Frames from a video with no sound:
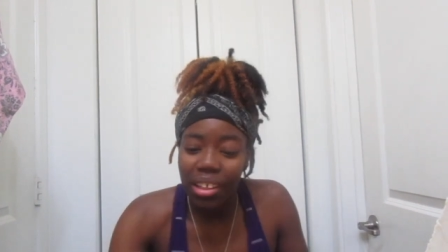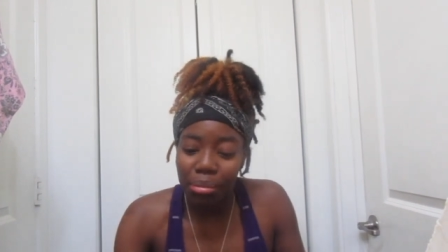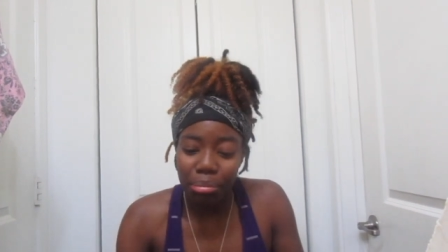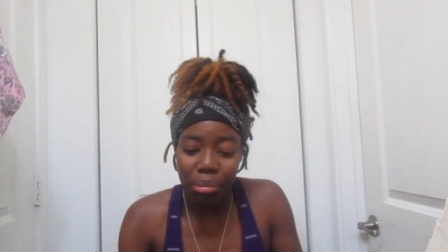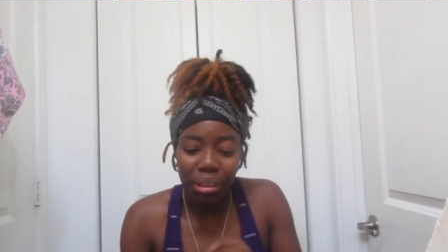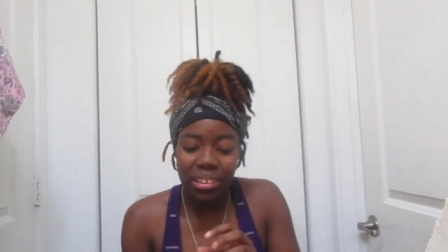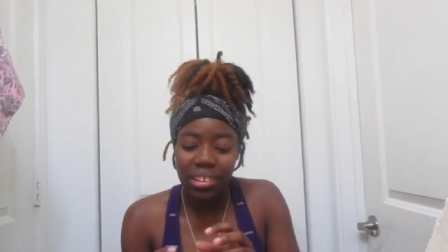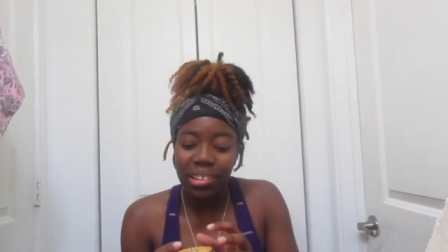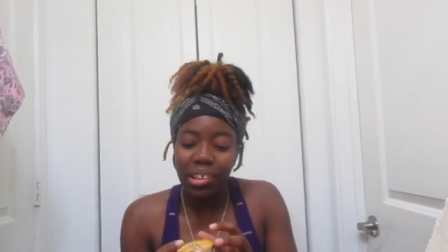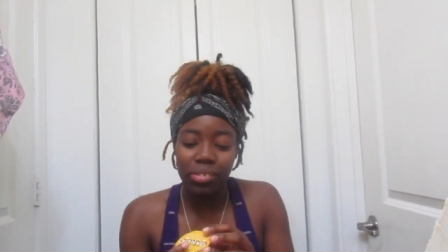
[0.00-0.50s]

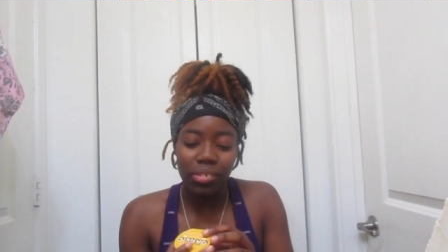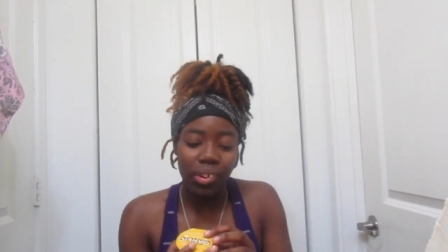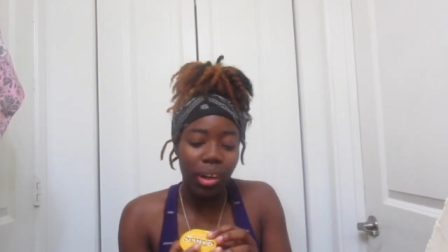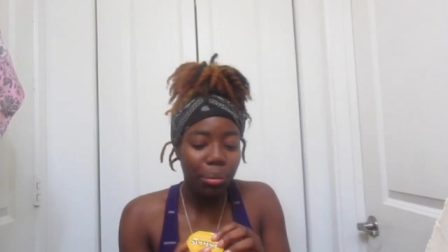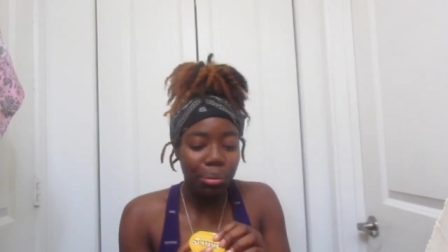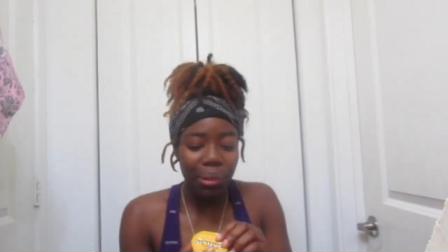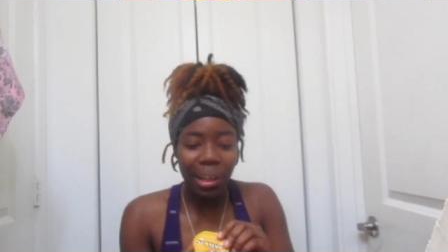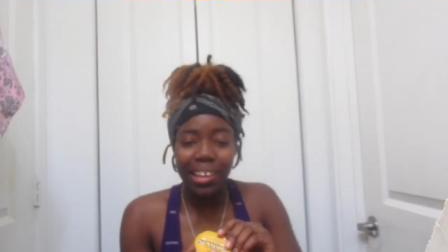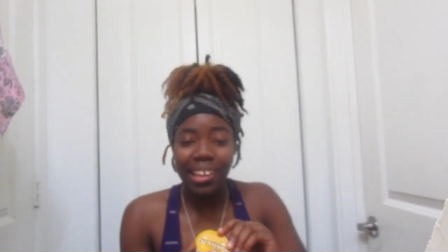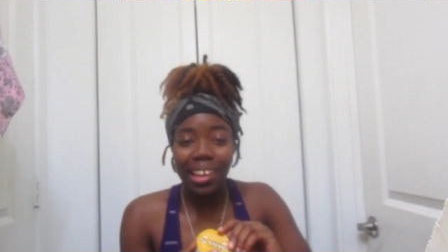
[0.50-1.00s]
myself
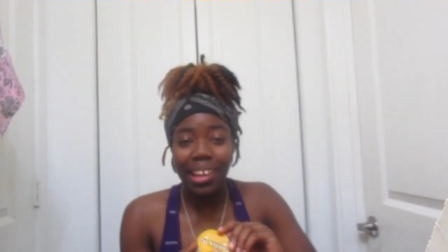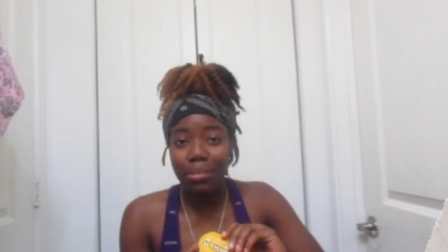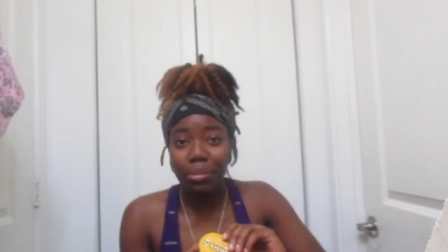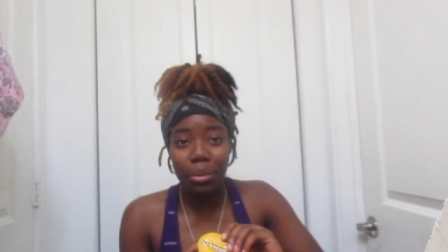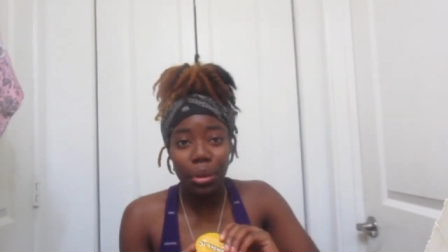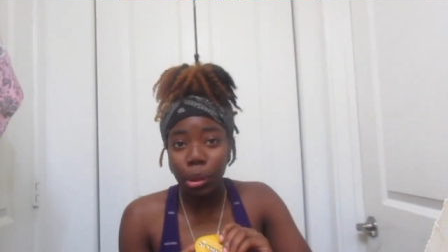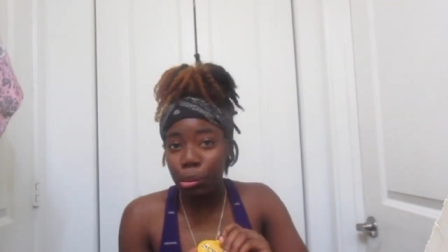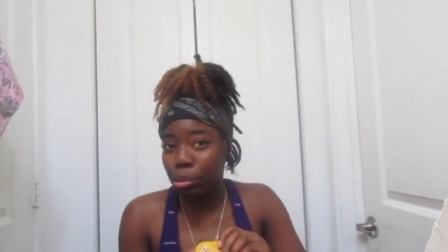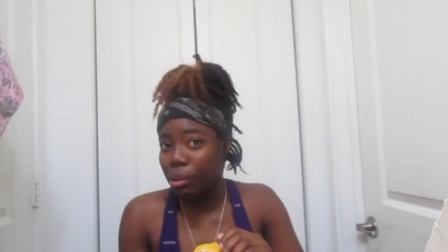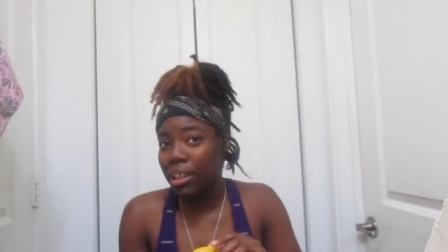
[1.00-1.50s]
up like that for
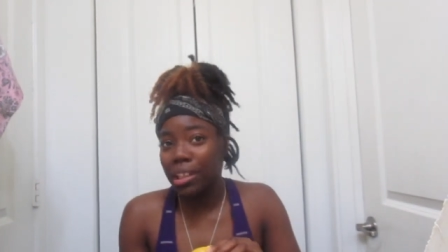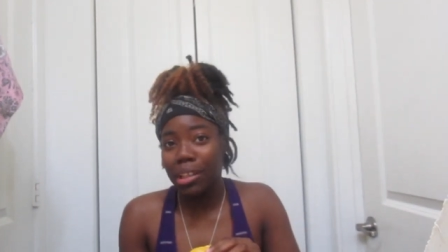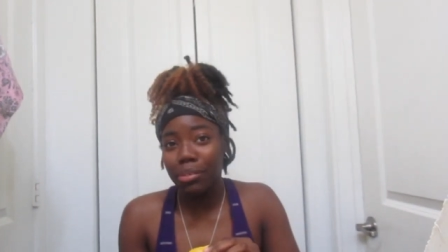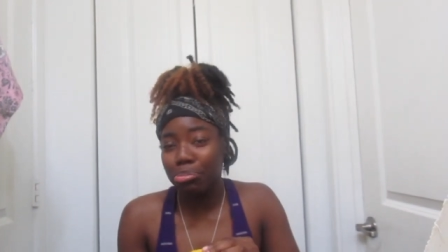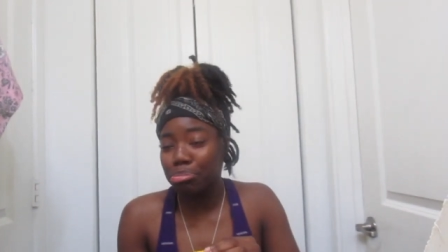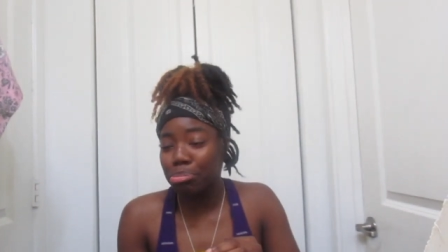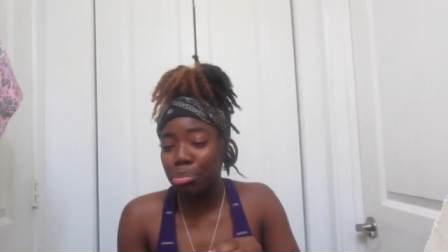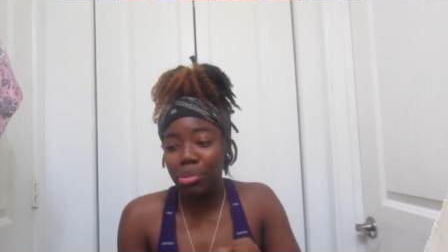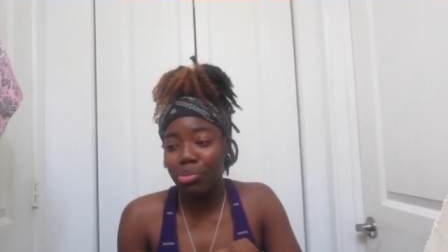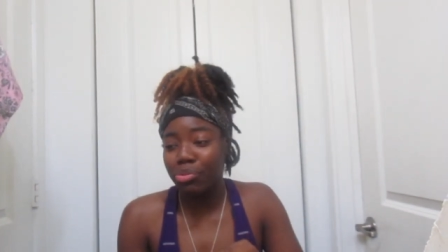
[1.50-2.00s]
nobody
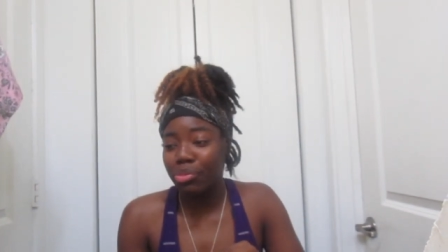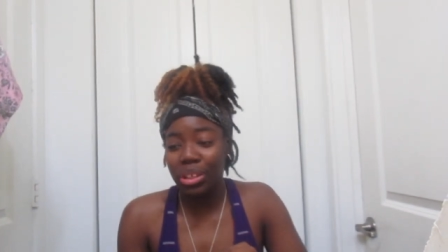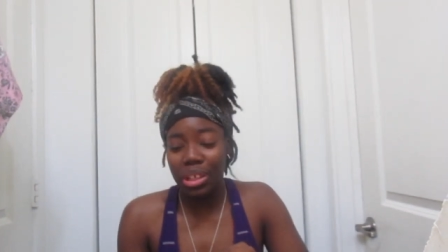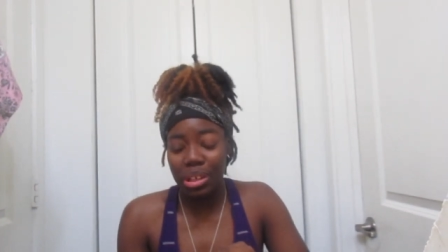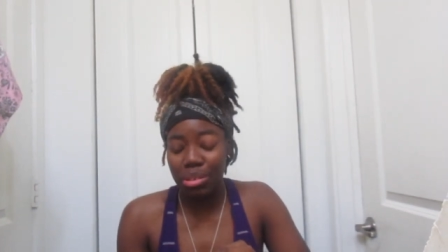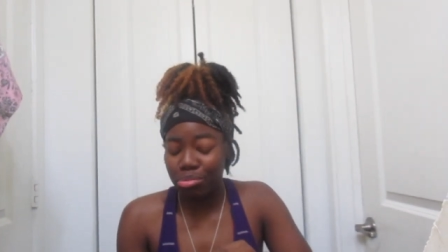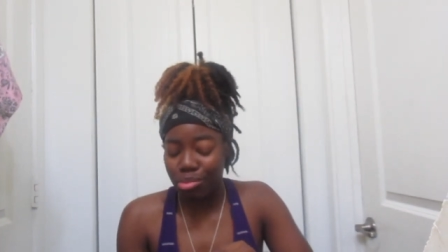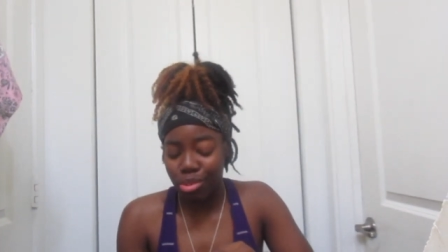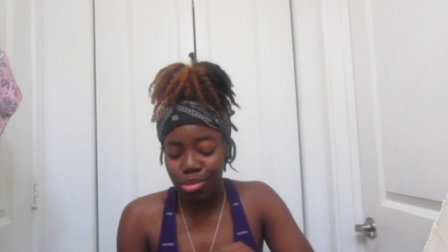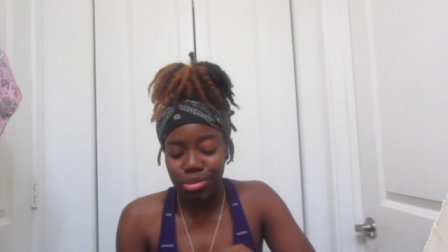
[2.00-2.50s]
to be
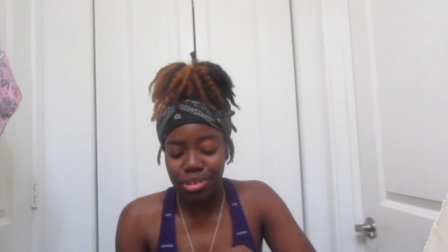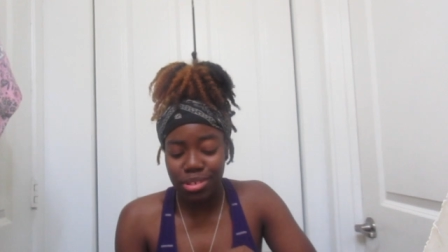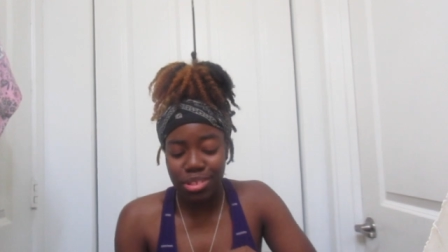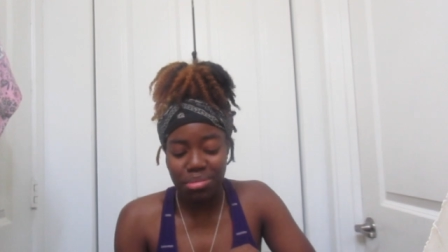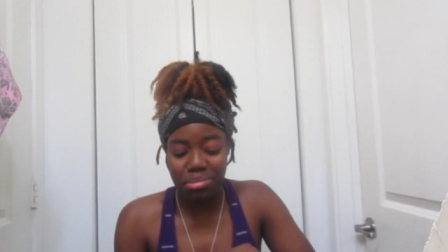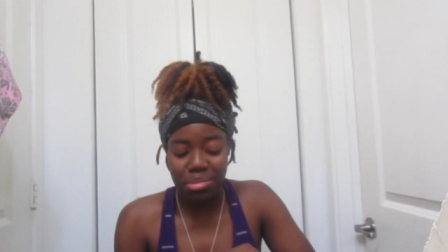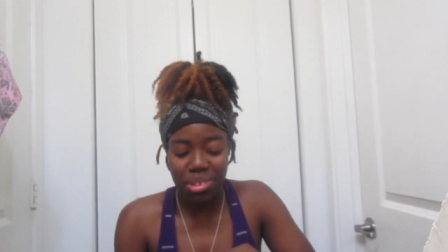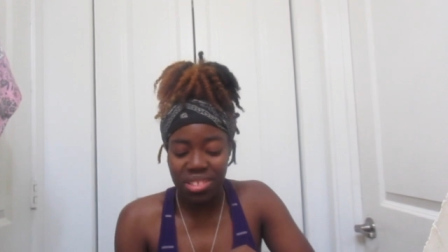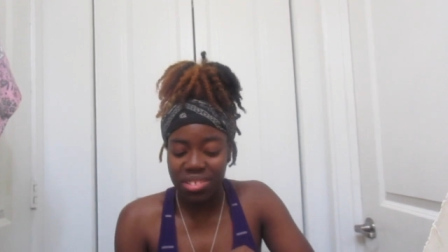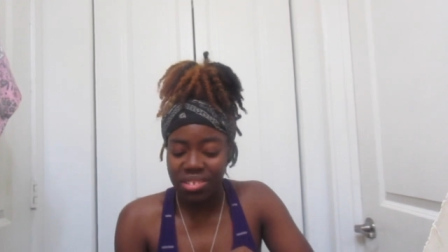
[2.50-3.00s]
freaking
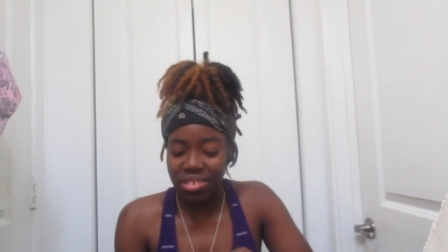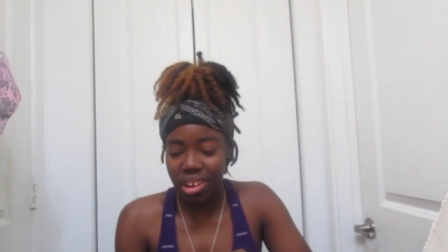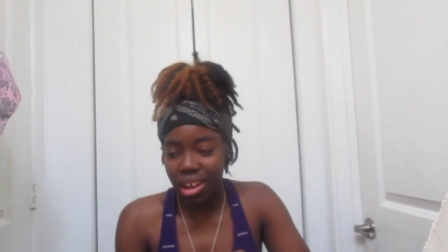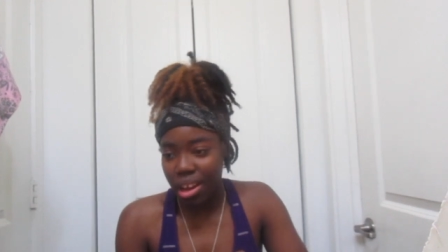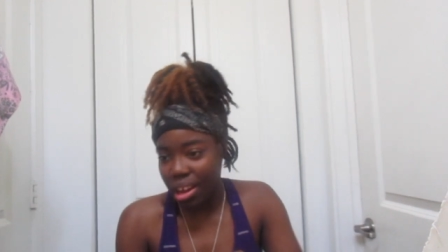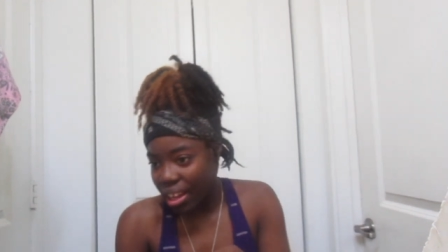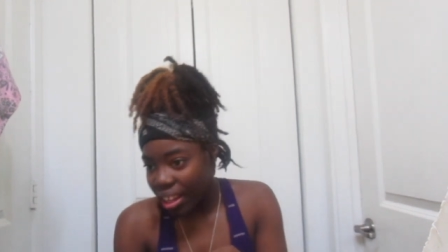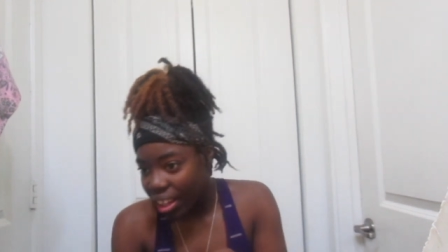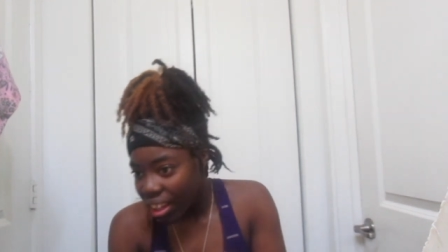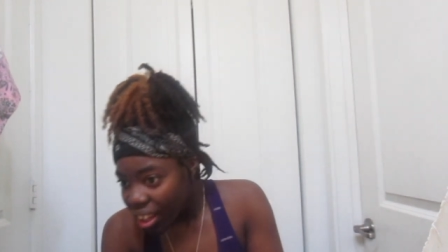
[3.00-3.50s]
roasting me so
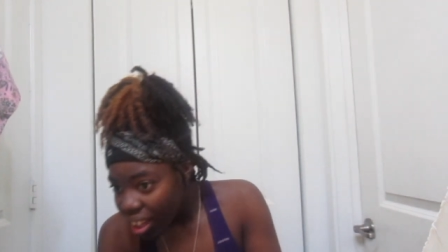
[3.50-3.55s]
i